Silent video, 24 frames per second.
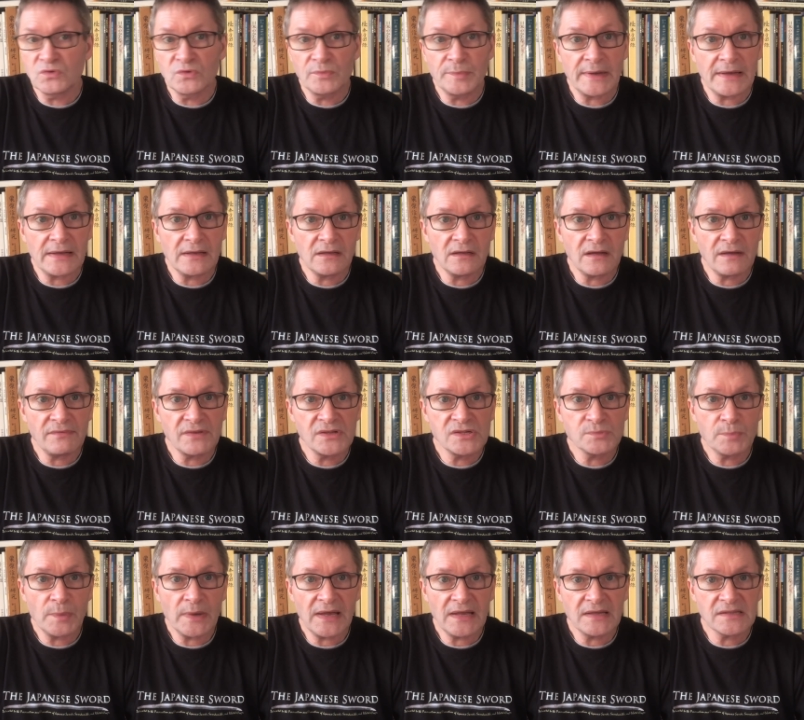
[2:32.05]
about life in
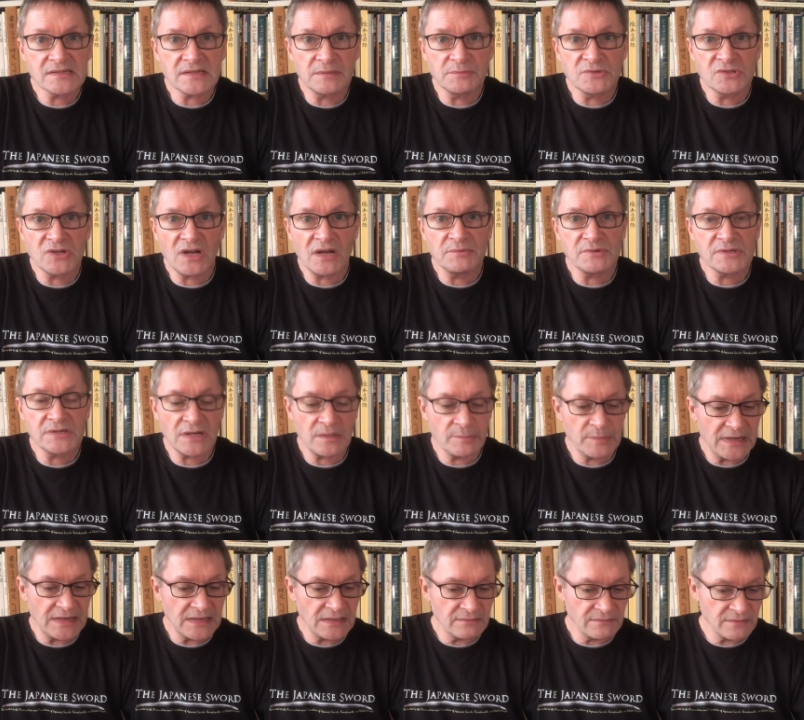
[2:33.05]
Japan sometimes, you know what
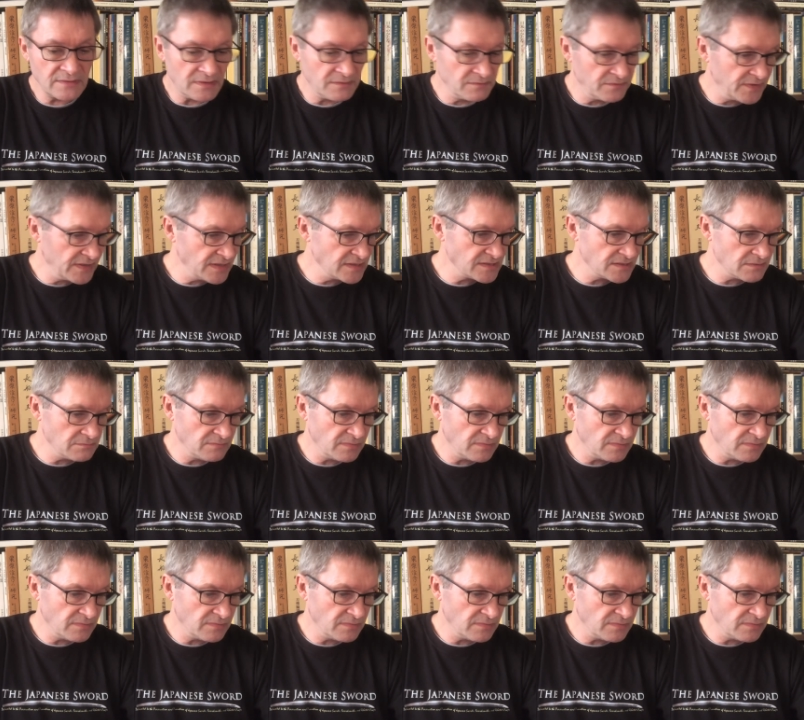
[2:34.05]
I mean, and things